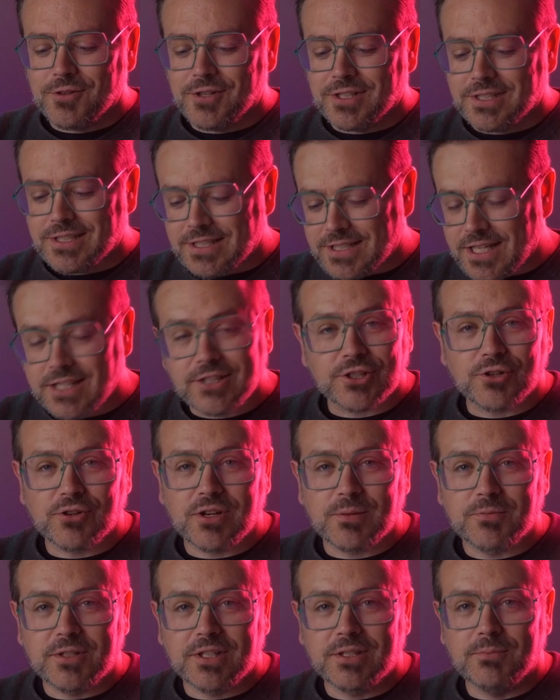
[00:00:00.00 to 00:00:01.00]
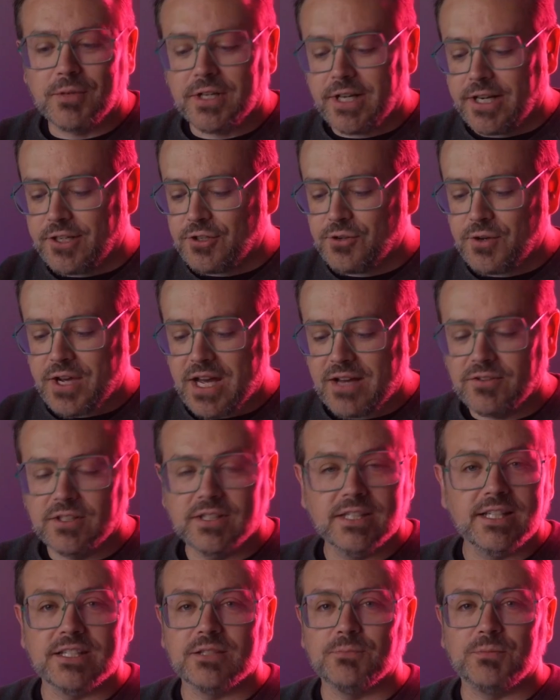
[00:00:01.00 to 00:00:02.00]
This is unscripted, but I do have a
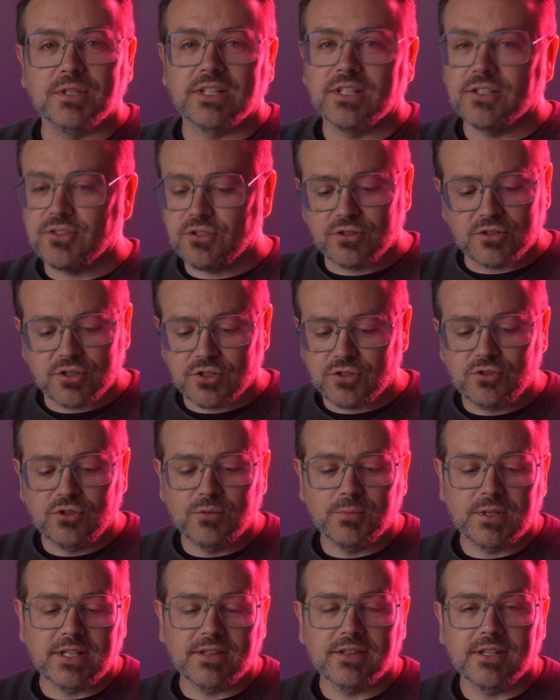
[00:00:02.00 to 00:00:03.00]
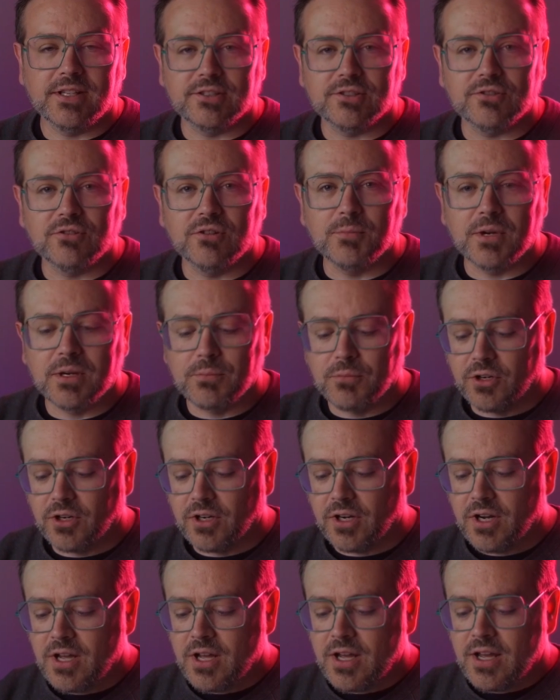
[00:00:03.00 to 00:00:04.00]
list because there's just too many things to remember